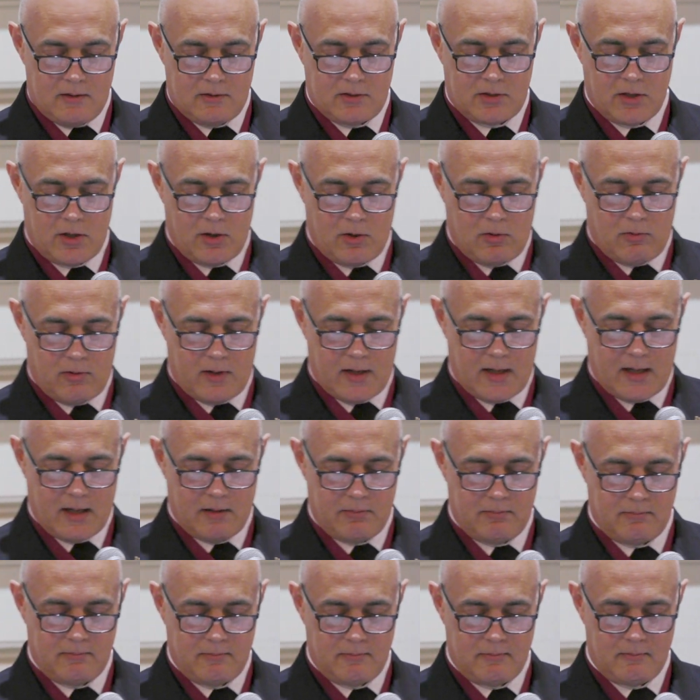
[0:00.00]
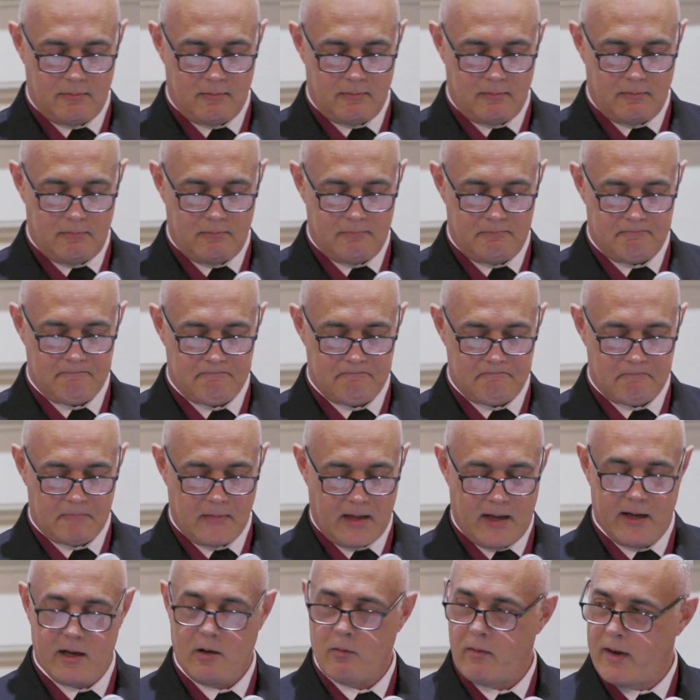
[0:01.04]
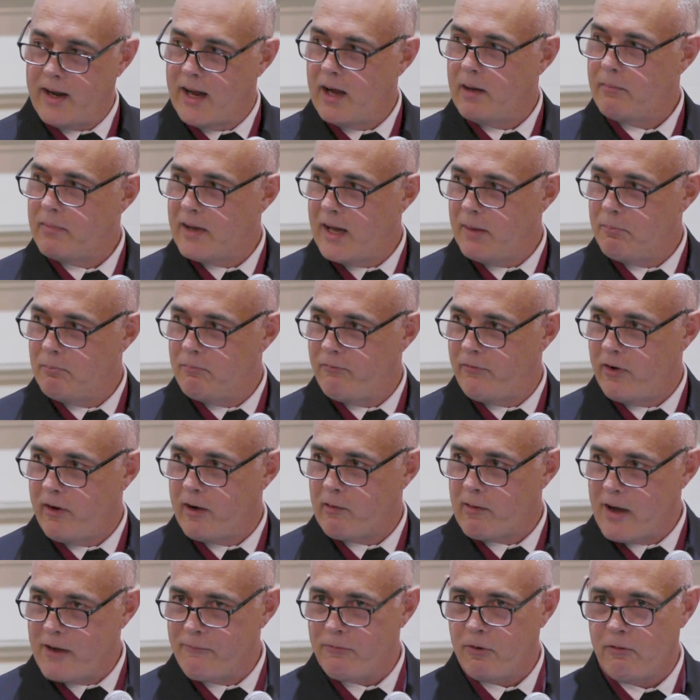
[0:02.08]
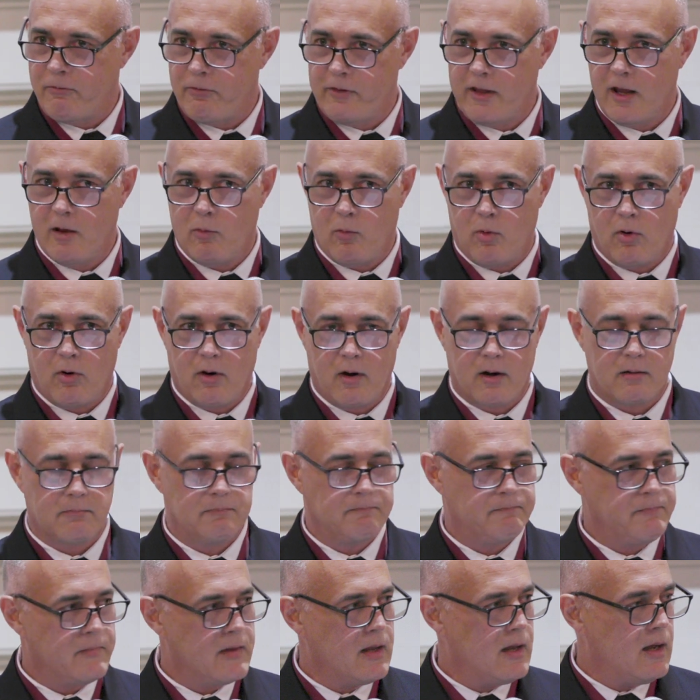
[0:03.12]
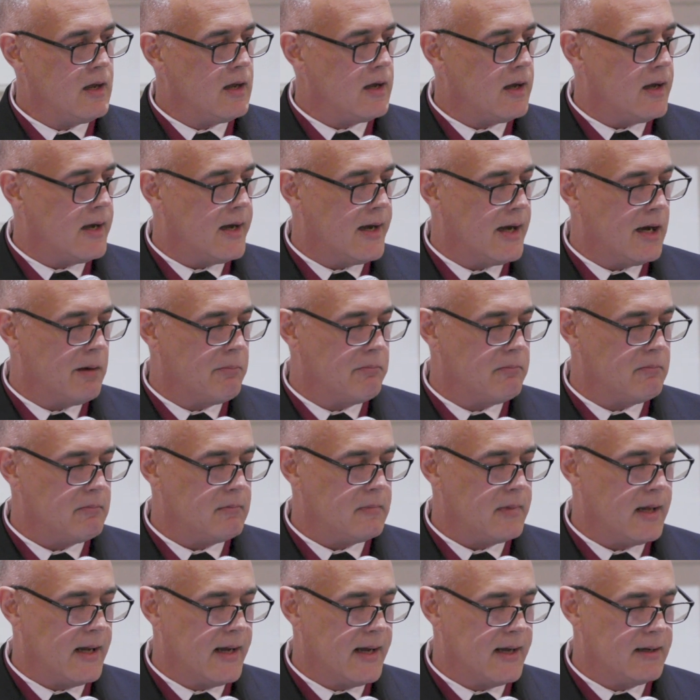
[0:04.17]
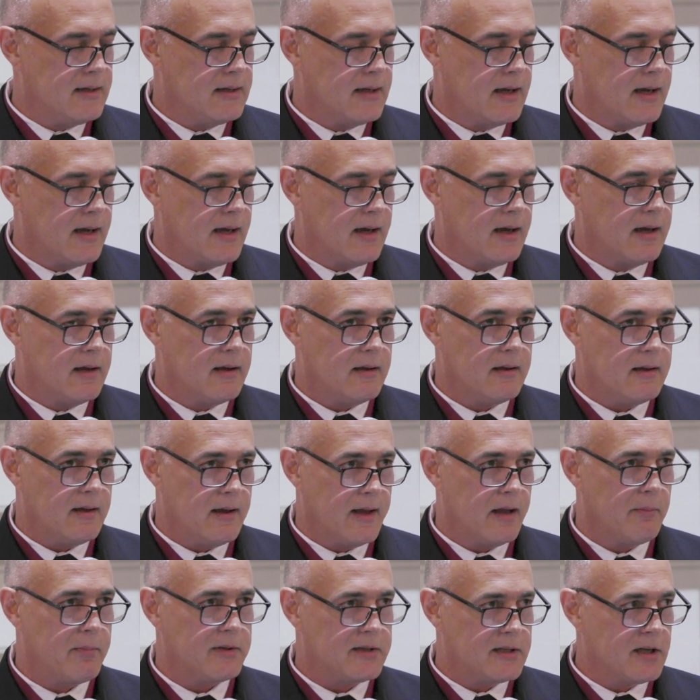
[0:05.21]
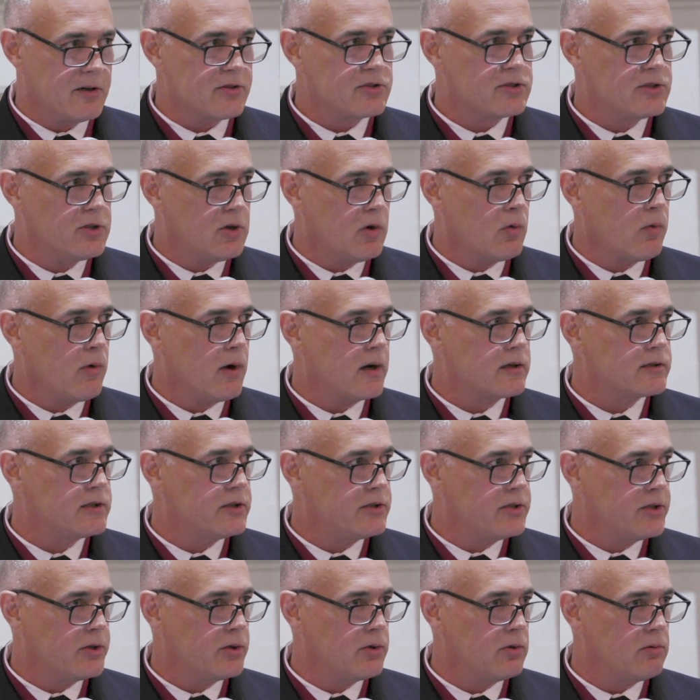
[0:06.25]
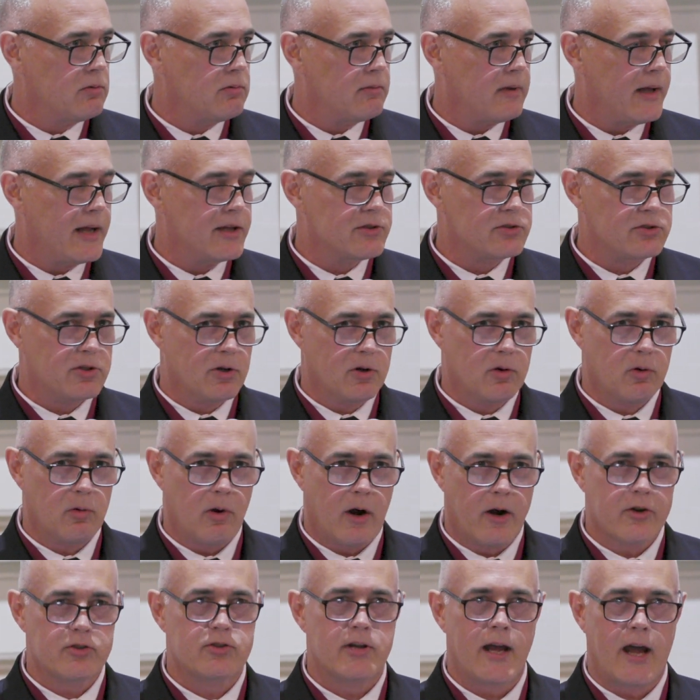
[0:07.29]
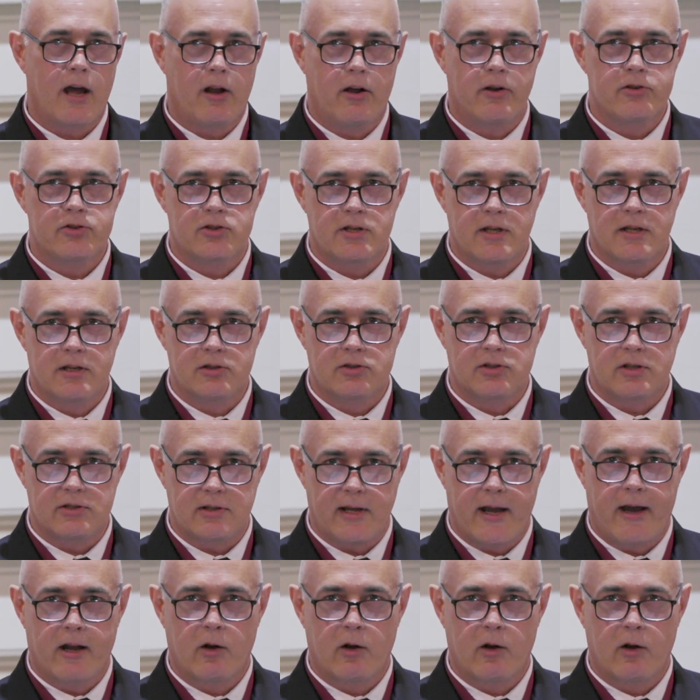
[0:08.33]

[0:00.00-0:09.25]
So anyway, I'm very grateful for the award, but there's still work to do. And so our challenge is